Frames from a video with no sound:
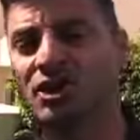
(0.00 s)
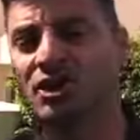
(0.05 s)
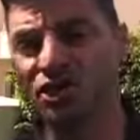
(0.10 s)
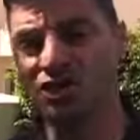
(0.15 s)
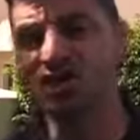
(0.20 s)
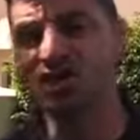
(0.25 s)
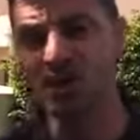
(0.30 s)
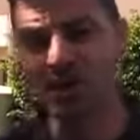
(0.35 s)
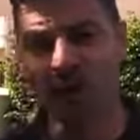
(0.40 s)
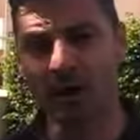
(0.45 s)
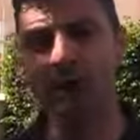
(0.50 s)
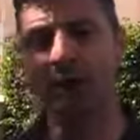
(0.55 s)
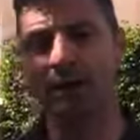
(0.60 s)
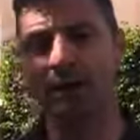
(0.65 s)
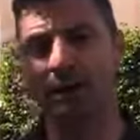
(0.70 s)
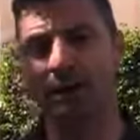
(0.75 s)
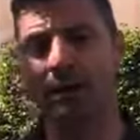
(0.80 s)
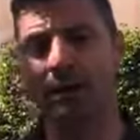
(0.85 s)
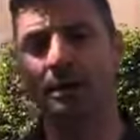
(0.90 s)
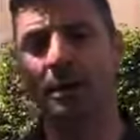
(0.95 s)

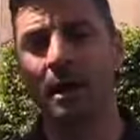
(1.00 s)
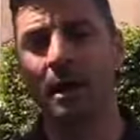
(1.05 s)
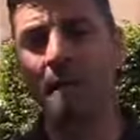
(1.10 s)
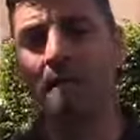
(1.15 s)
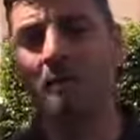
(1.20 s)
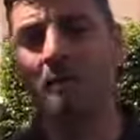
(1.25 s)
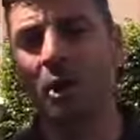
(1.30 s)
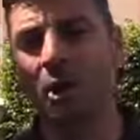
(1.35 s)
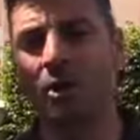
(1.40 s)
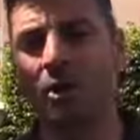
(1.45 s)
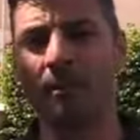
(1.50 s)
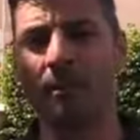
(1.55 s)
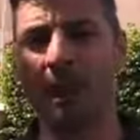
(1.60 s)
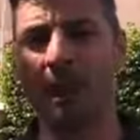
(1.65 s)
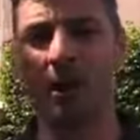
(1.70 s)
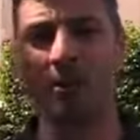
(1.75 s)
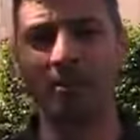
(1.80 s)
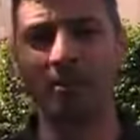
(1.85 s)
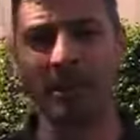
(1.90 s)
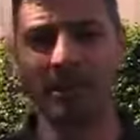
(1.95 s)
discovering more
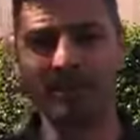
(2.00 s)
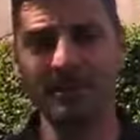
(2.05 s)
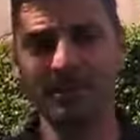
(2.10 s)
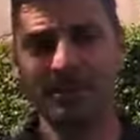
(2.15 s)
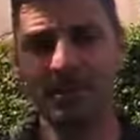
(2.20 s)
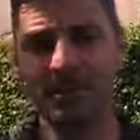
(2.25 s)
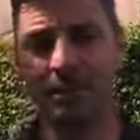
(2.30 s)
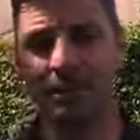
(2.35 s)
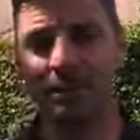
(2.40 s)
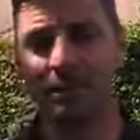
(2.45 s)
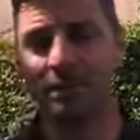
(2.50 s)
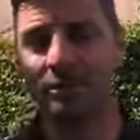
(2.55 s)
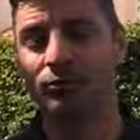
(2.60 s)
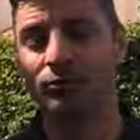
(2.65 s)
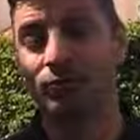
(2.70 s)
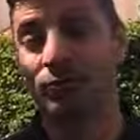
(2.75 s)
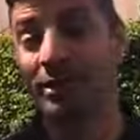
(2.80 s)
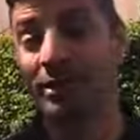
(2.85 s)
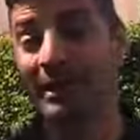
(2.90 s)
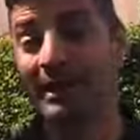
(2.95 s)
about people
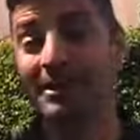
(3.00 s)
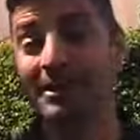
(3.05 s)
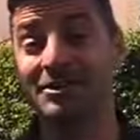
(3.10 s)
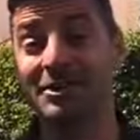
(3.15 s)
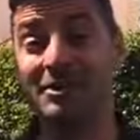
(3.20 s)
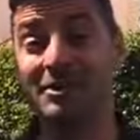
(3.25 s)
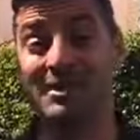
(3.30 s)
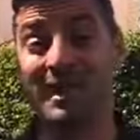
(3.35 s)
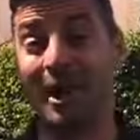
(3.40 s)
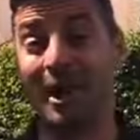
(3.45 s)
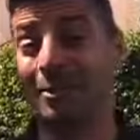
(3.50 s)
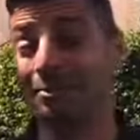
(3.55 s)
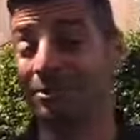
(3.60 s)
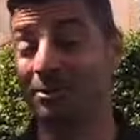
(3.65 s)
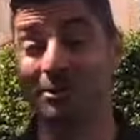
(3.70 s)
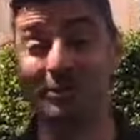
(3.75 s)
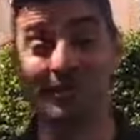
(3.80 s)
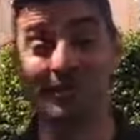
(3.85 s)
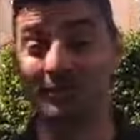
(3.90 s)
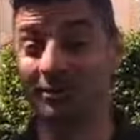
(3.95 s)
really does
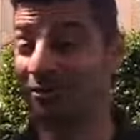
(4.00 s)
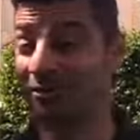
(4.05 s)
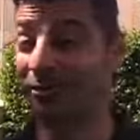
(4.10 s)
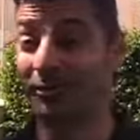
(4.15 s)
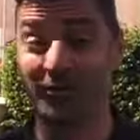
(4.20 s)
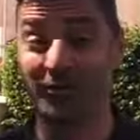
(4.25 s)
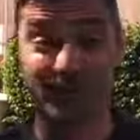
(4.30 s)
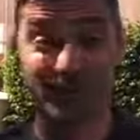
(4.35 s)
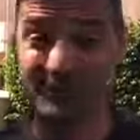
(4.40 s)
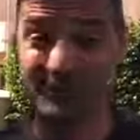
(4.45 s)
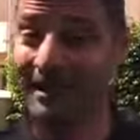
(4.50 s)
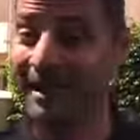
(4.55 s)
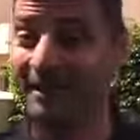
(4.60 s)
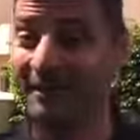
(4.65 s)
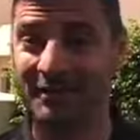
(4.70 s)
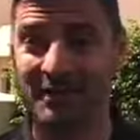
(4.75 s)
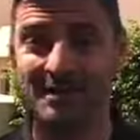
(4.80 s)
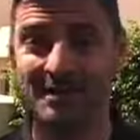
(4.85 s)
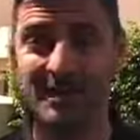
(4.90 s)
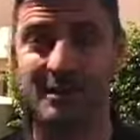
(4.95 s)
help you live a fulfilled
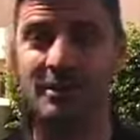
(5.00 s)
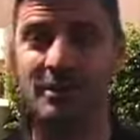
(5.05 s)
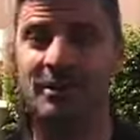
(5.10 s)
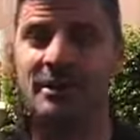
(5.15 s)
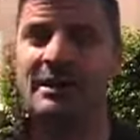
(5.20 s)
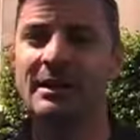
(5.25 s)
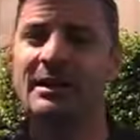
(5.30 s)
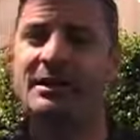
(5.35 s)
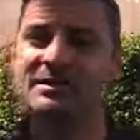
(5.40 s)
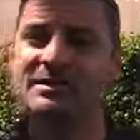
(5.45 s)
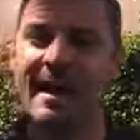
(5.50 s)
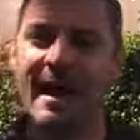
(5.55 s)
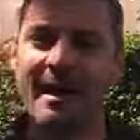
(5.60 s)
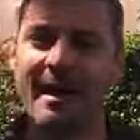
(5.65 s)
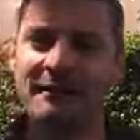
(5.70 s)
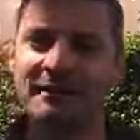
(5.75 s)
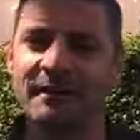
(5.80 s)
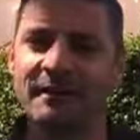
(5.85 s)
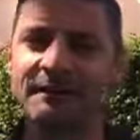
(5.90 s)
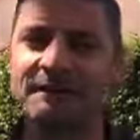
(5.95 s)
life, I tell you. So
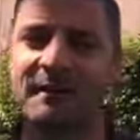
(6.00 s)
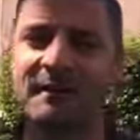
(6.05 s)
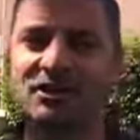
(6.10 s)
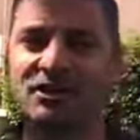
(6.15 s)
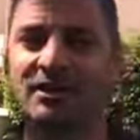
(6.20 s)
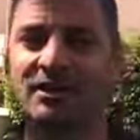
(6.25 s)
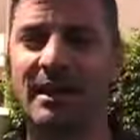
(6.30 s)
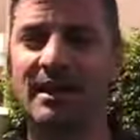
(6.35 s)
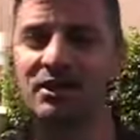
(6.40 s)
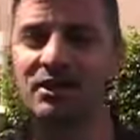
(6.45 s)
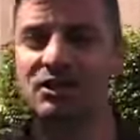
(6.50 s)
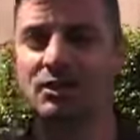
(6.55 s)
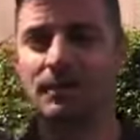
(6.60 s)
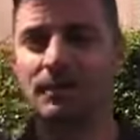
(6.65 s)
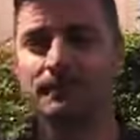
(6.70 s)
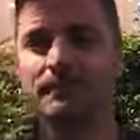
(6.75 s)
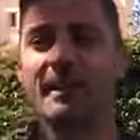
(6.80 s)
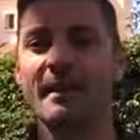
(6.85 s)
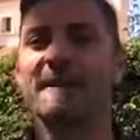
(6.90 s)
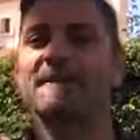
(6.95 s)
having a
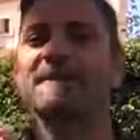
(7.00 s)
fascination,